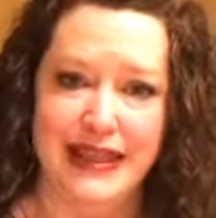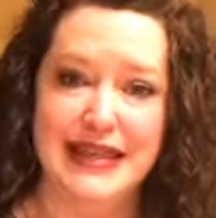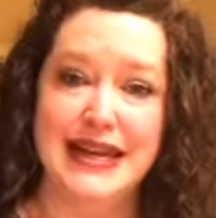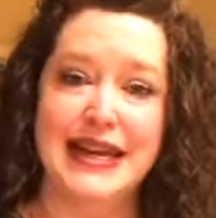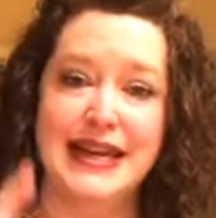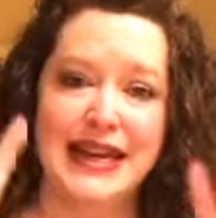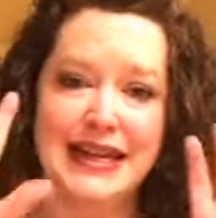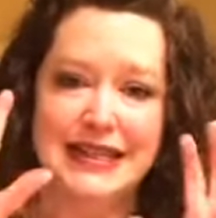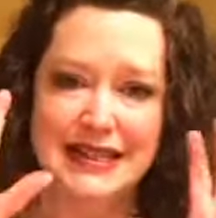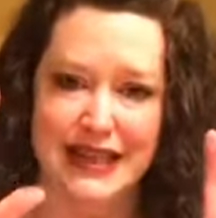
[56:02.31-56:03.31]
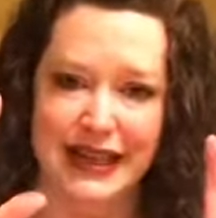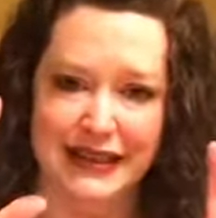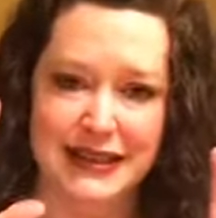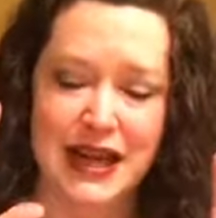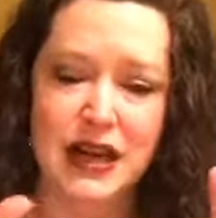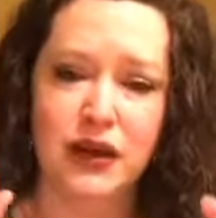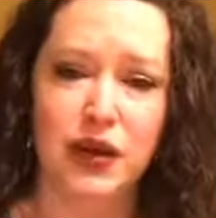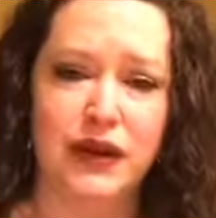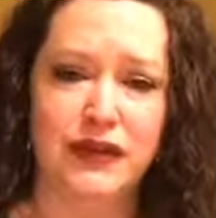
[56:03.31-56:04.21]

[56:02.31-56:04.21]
Then he says, Lord, if